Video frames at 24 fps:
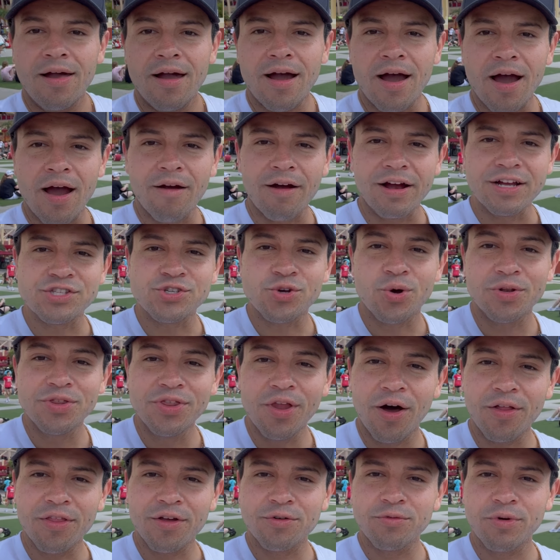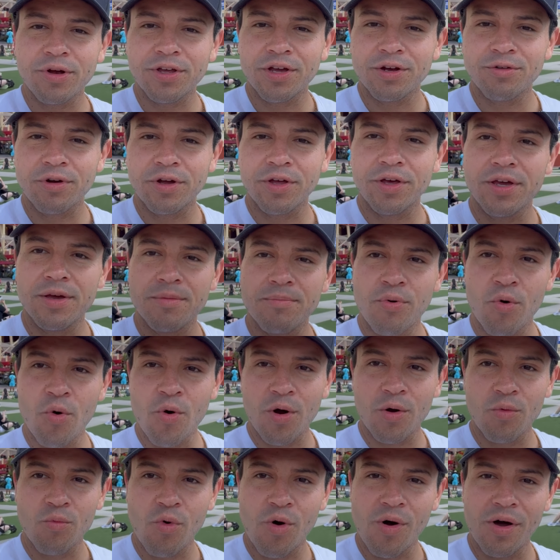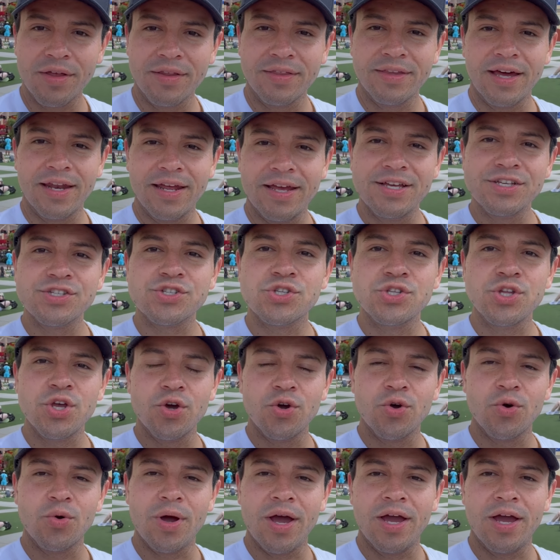All right, so another really, really important one that is new,